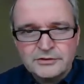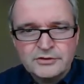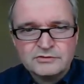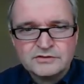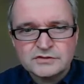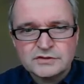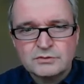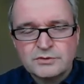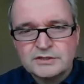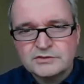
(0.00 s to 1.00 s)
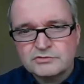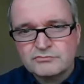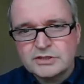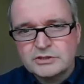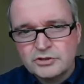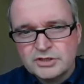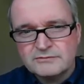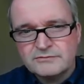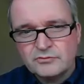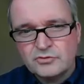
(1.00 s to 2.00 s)
And those are the 2 things you're really
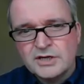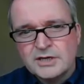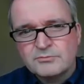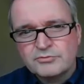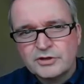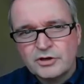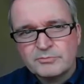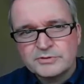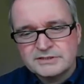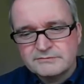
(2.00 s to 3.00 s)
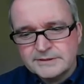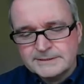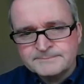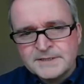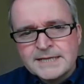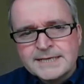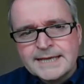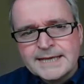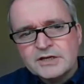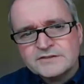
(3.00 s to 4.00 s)
looking for preoperatively.
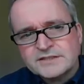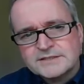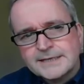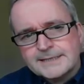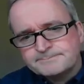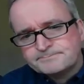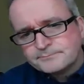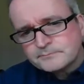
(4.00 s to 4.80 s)
Now, as I say,